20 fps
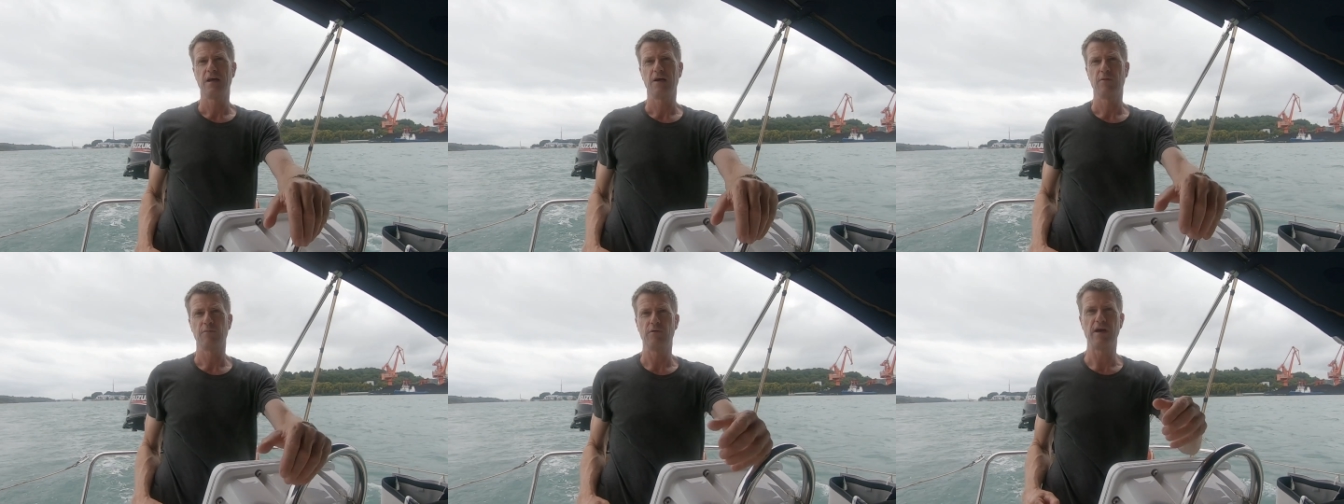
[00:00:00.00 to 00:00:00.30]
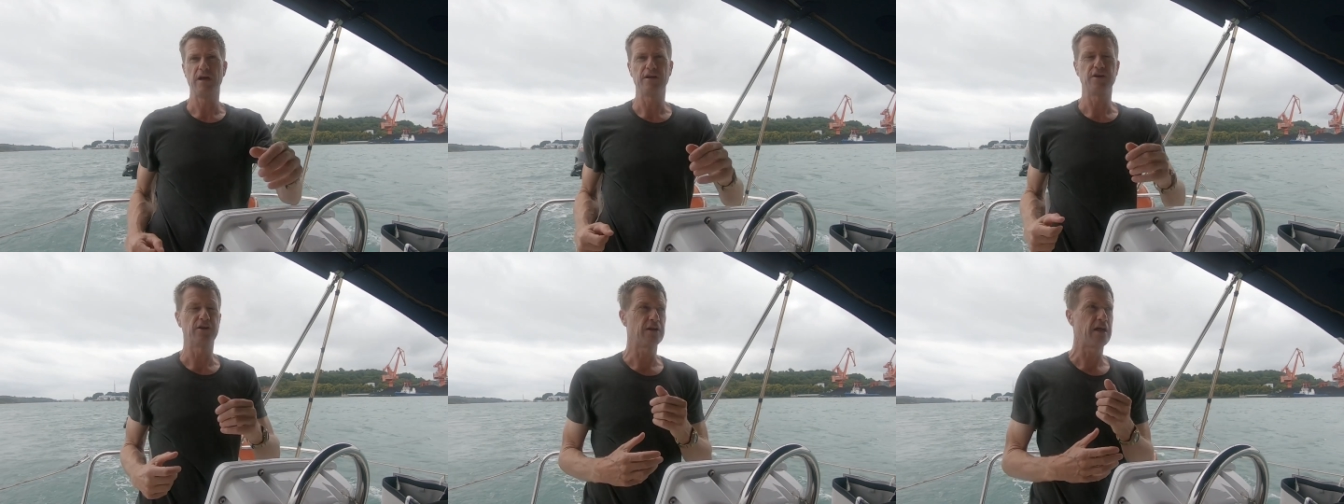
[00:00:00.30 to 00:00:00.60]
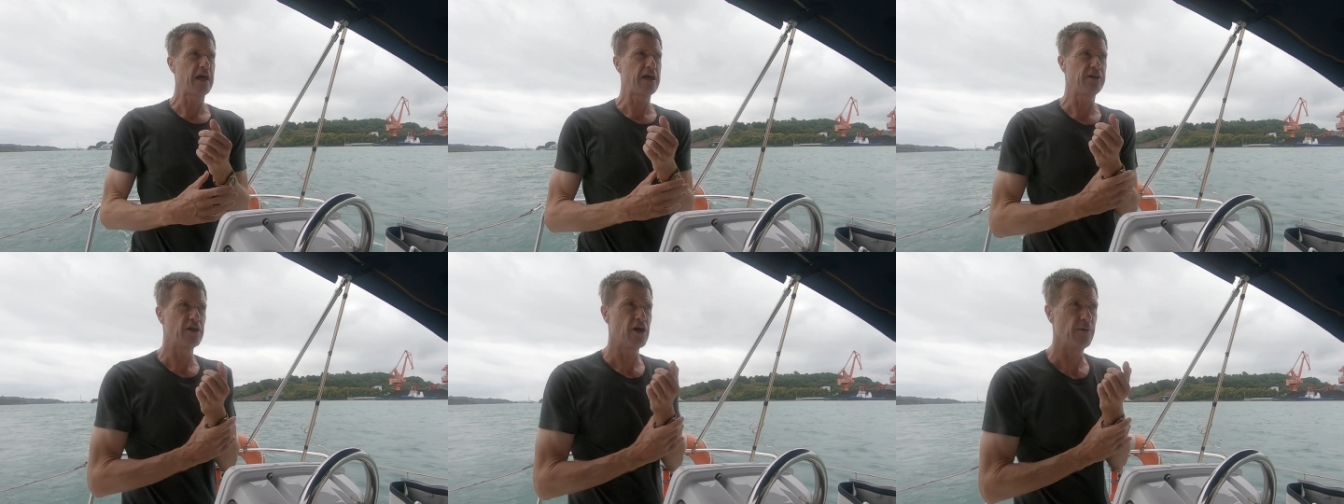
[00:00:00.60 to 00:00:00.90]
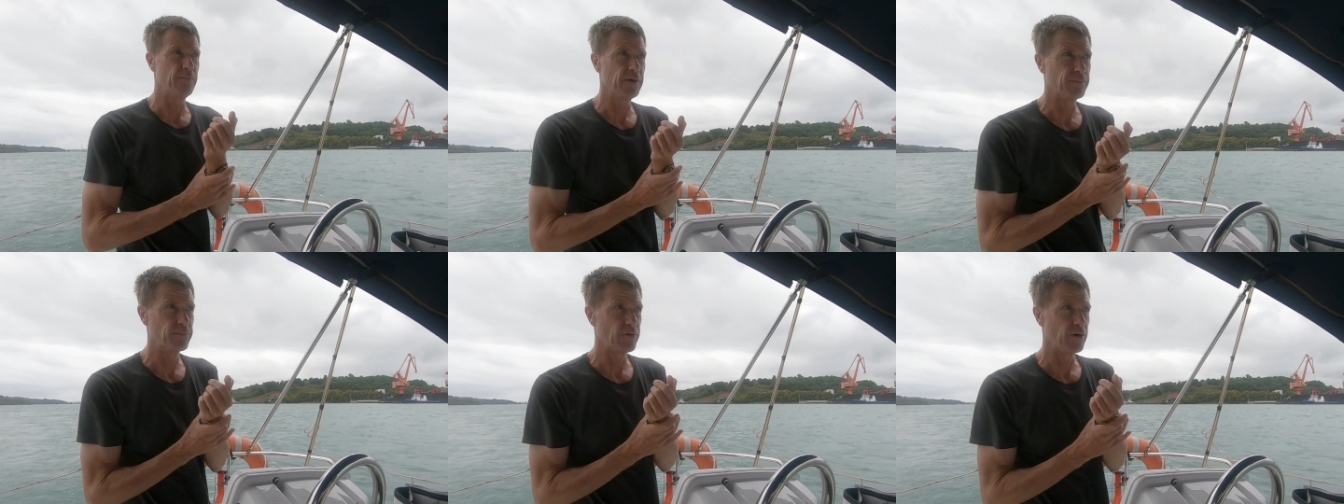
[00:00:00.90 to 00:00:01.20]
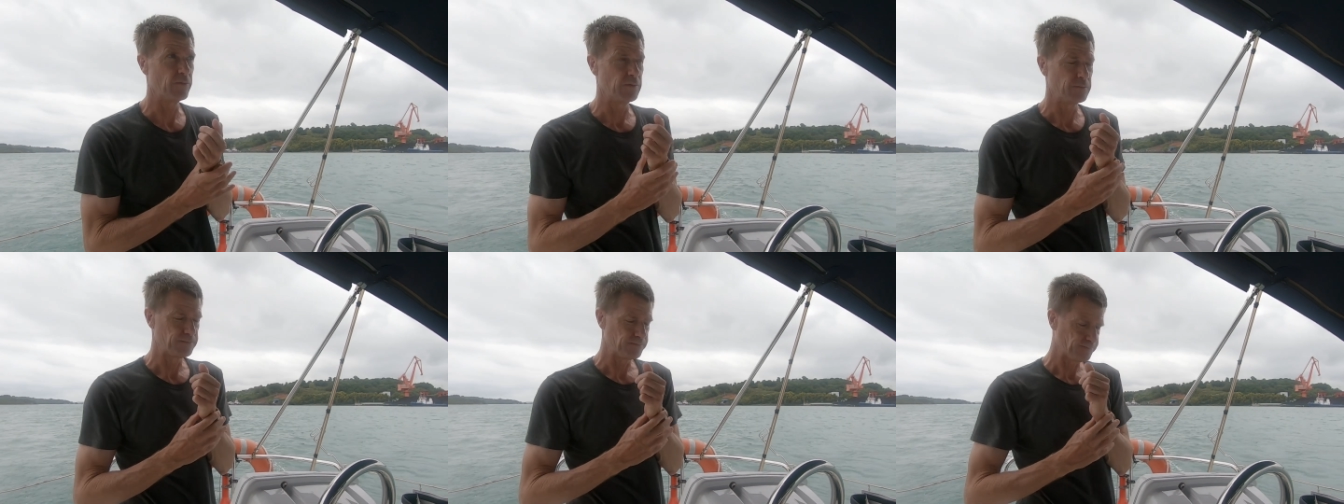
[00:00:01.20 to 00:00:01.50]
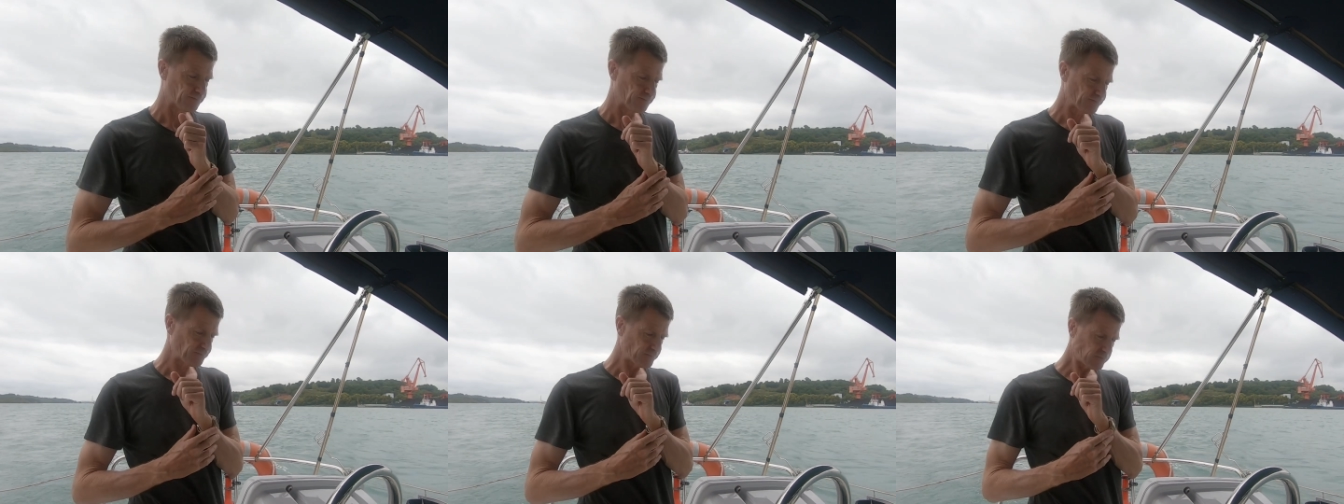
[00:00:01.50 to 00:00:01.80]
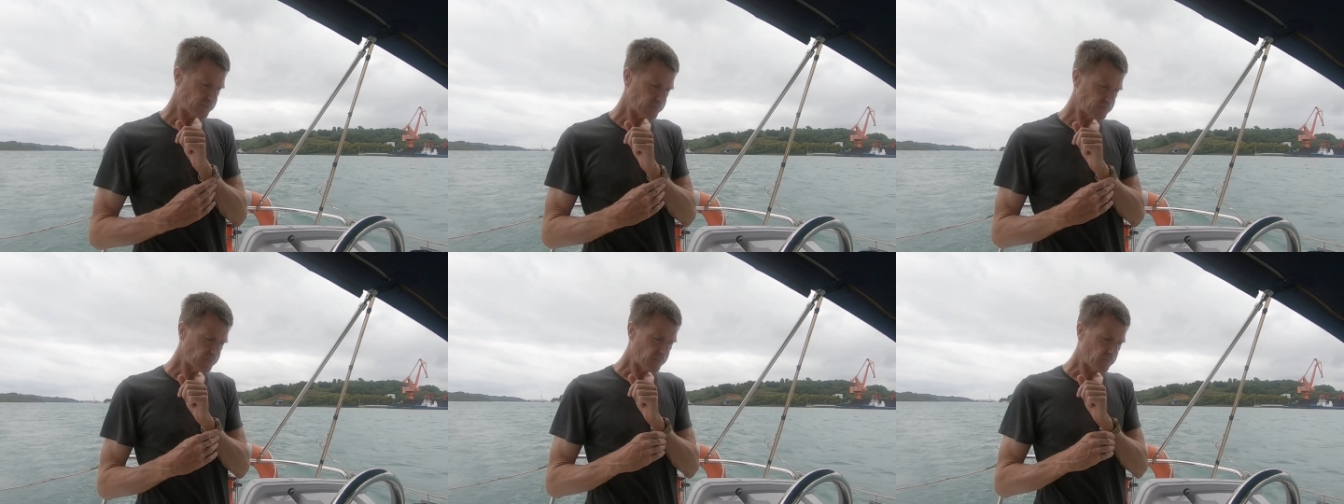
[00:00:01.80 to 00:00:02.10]
we had no big problem.
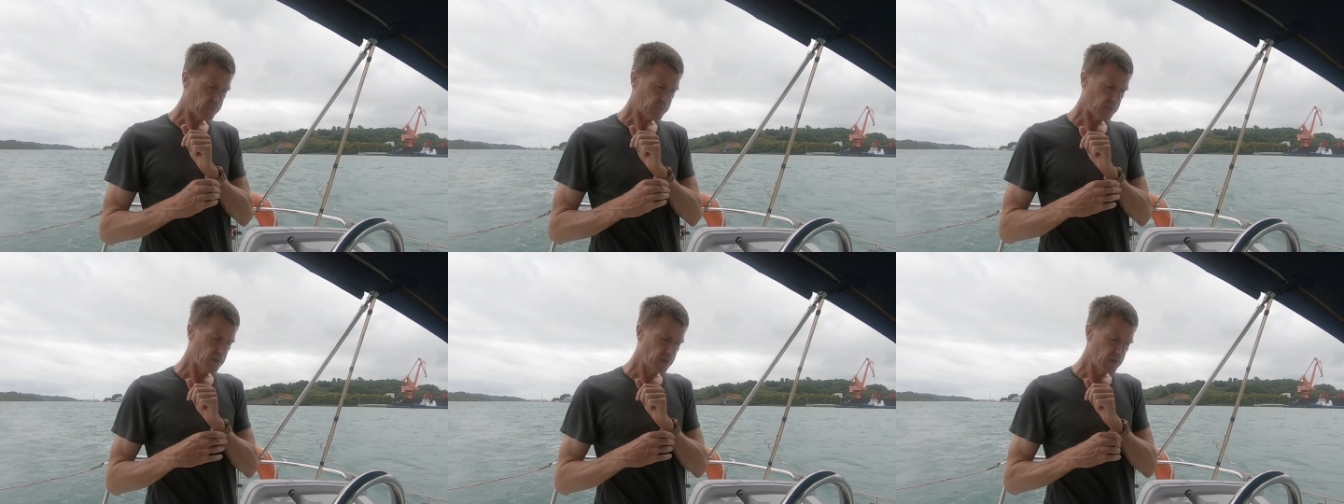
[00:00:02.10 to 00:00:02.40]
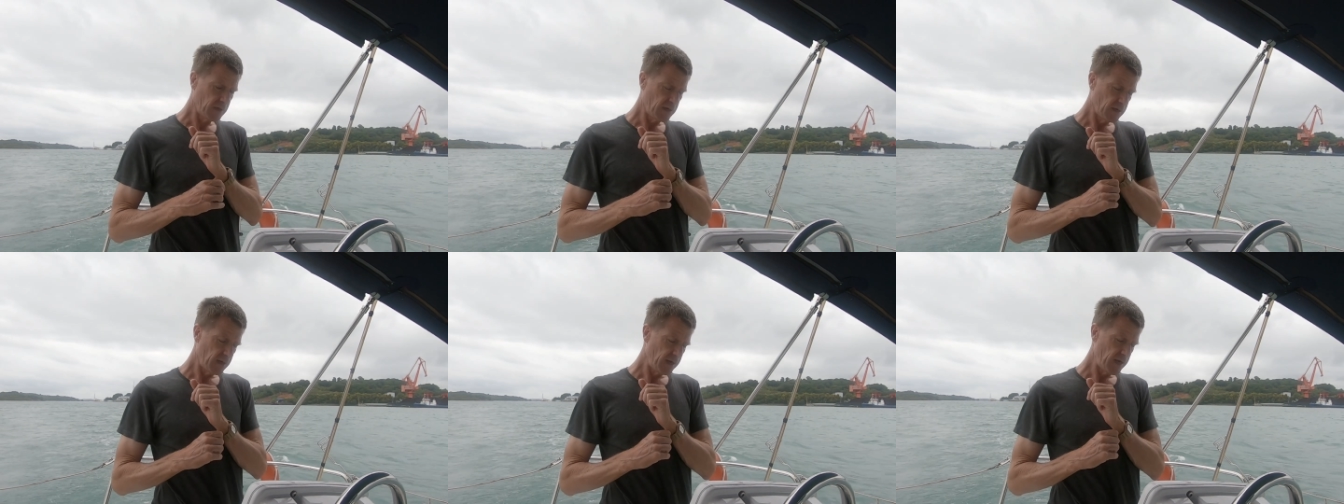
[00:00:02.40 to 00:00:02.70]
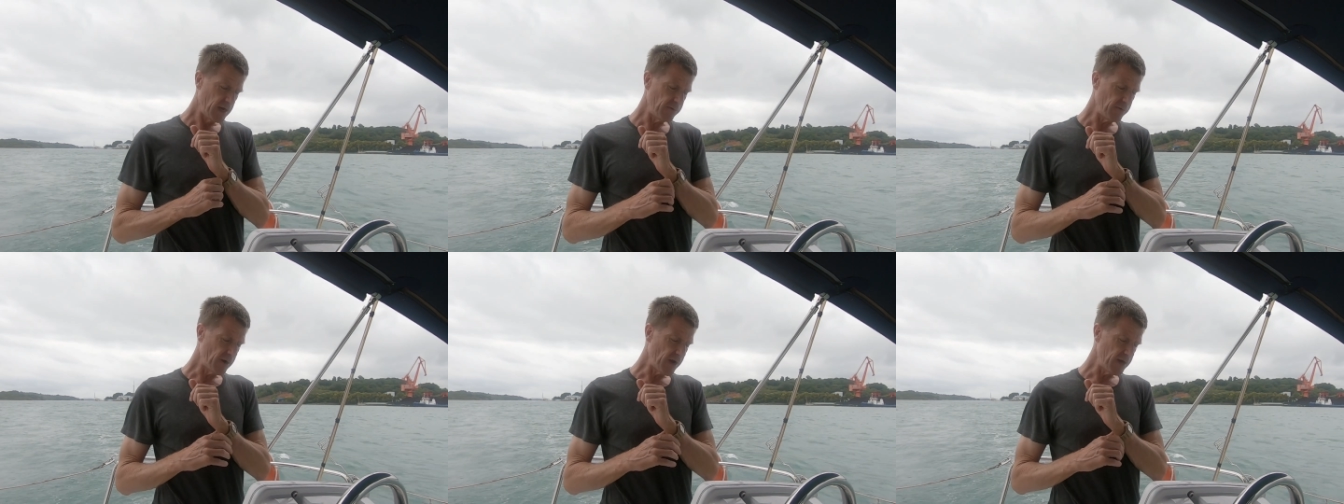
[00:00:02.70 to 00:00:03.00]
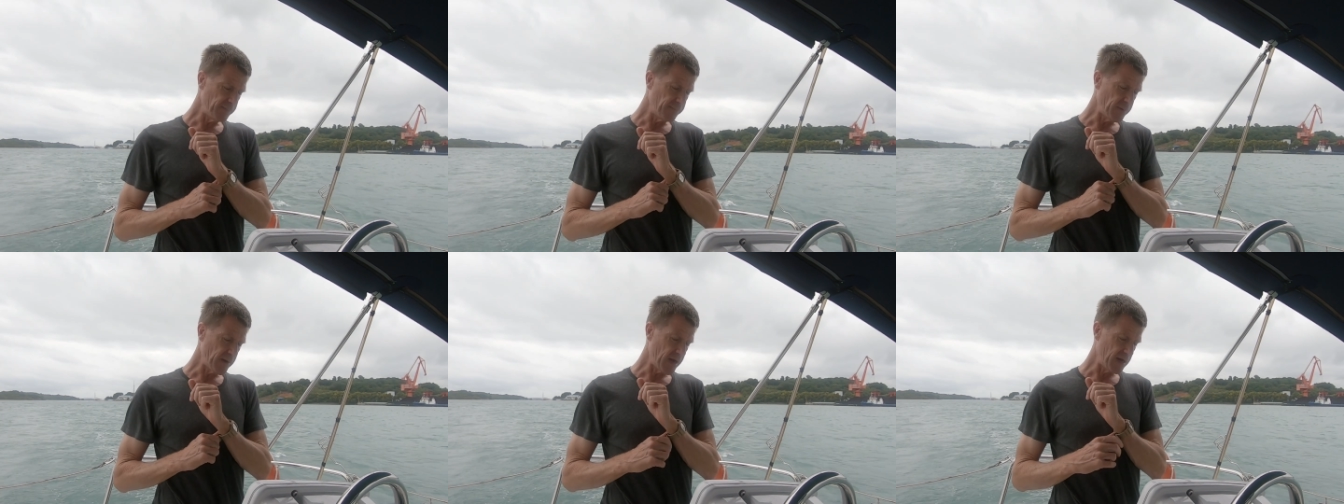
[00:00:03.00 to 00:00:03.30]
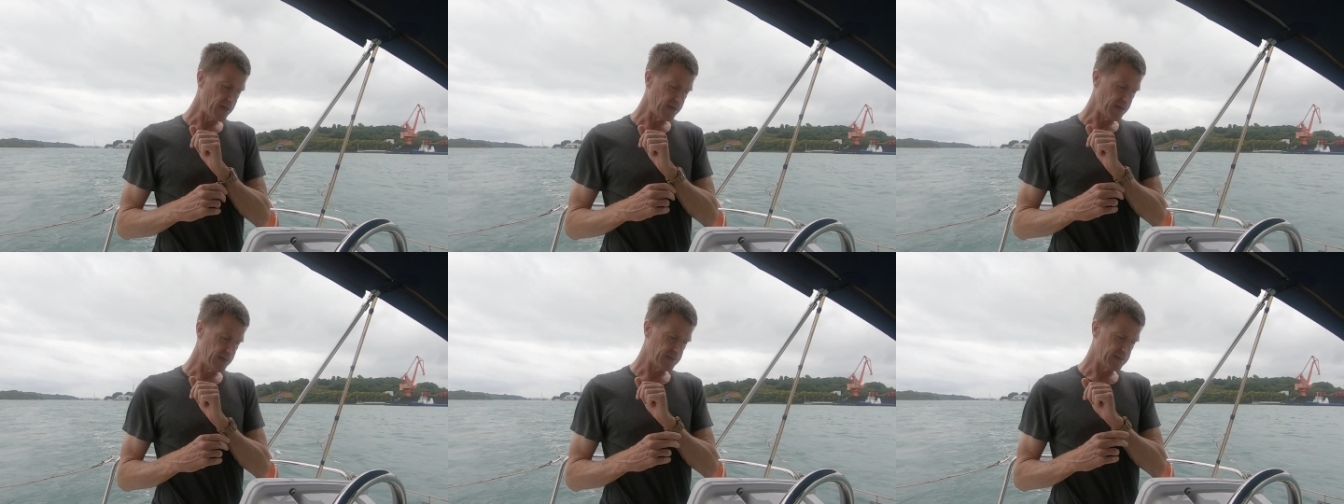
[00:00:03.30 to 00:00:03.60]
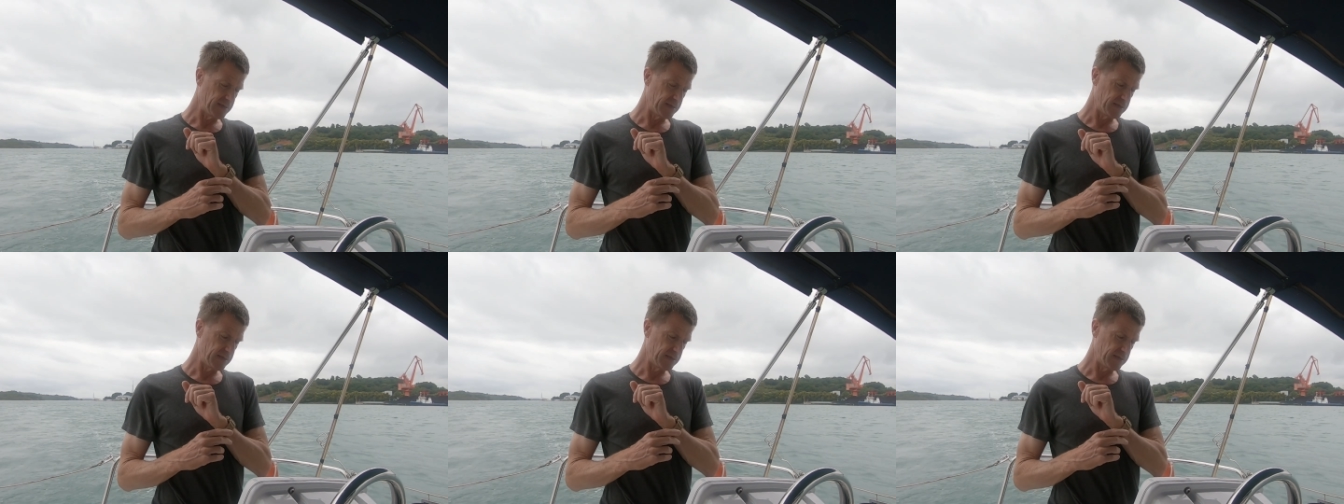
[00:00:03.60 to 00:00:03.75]
Anyway, about